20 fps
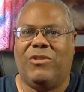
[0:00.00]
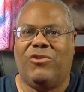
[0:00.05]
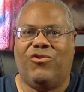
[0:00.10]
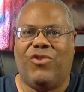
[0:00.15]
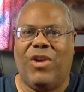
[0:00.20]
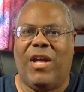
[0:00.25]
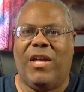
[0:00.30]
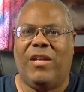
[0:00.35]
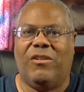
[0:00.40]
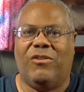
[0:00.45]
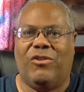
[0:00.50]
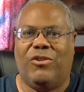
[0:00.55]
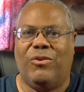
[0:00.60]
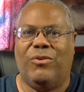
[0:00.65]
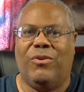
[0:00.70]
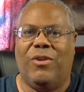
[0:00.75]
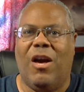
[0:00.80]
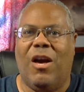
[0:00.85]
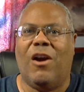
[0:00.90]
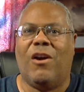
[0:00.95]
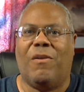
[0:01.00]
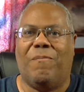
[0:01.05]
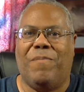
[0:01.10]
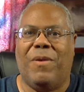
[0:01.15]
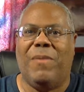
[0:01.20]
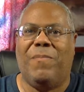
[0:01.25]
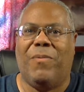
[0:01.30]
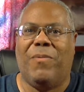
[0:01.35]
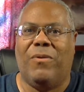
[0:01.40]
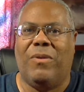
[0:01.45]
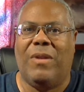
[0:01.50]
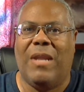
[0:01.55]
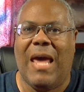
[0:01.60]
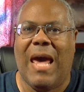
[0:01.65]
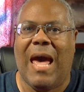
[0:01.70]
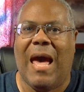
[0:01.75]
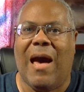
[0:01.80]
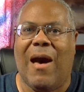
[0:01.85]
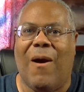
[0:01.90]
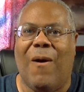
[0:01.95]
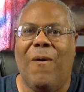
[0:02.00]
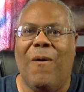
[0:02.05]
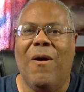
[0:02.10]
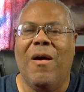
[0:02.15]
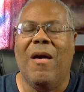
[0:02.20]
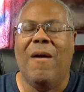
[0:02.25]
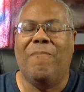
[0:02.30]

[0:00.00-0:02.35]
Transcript: strange to younger people now,